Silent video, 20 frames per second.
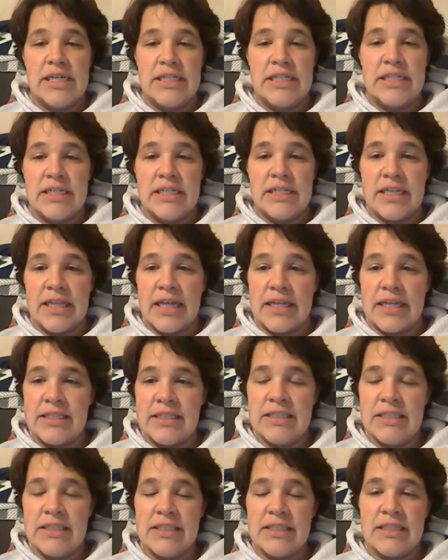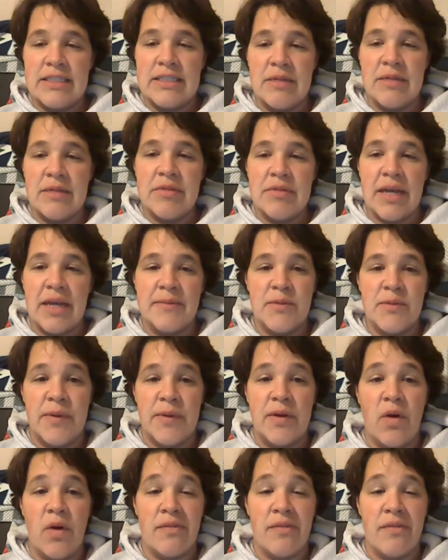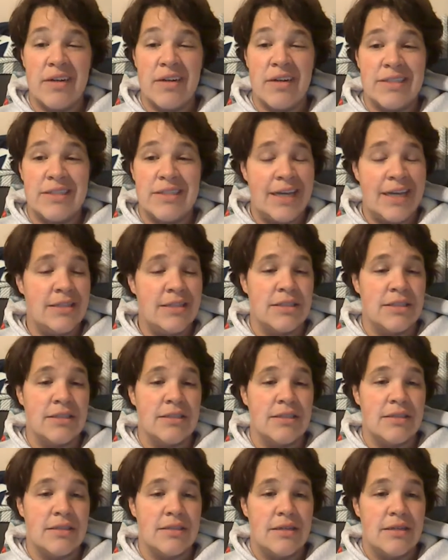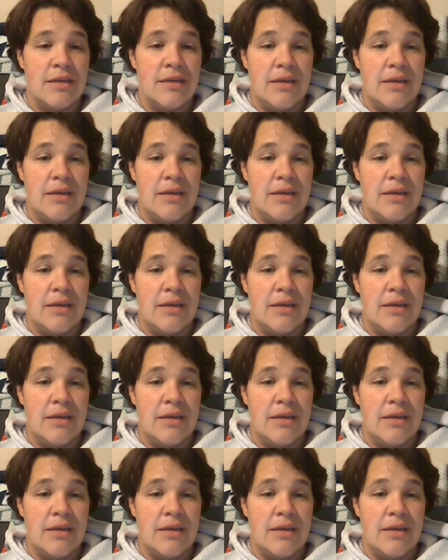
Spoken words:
teaching the lessons, and sometimes we go off on a tangent,